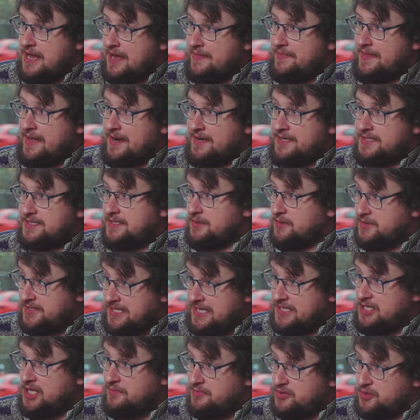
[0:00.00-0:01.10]
And that's still
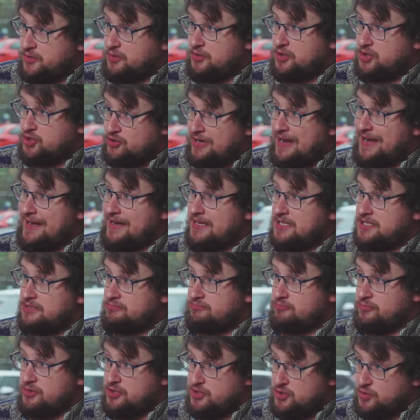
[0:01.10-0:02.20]
set up to extract
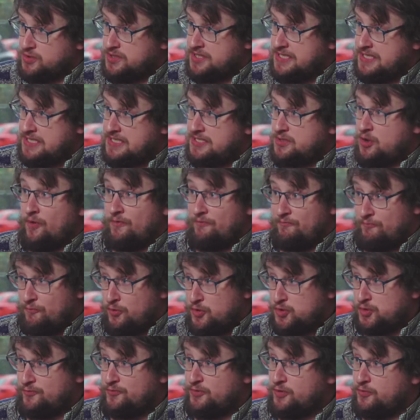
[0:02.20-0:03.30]
resources, often
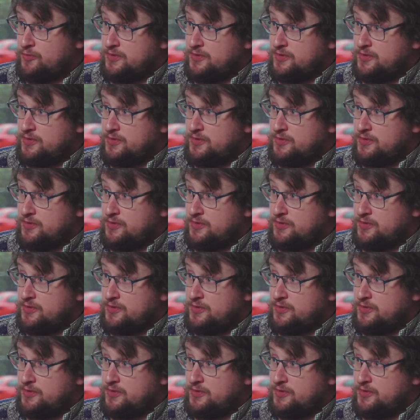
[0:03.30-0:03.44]
fossil fuel